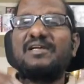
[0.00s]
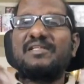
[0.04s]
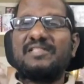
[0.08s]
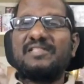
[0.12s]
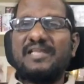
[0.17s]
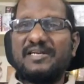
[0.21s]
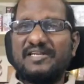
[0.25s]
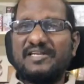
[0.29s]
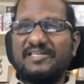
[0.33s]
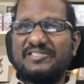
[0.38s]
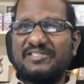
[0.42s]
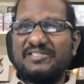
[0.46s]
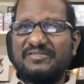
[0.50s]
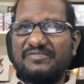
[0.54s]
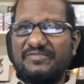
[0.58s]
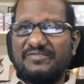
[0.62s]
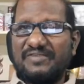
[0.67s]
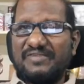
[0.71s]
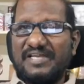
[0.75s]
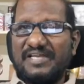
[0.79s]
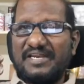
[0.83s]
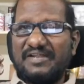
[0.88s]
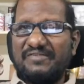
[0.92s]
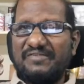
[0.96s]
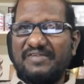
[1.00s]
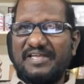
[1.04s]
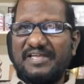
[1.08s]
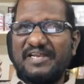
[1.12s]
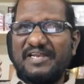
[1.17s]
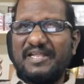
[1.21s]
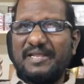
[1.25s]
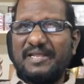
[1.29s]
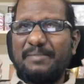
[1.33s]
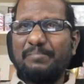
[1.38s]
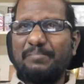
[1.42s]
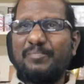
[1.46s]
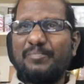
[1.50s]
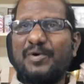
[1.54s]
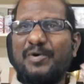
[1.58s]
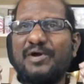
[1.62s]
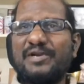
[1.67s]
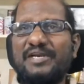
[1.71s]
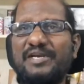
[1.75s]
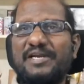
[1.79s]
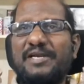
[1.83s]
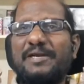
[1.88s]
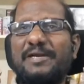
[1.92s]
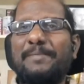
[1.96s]
That is very, very
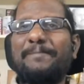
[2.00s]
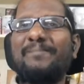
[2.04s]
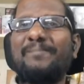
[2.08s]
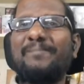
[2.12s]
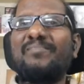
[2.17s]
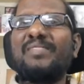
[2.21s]
important,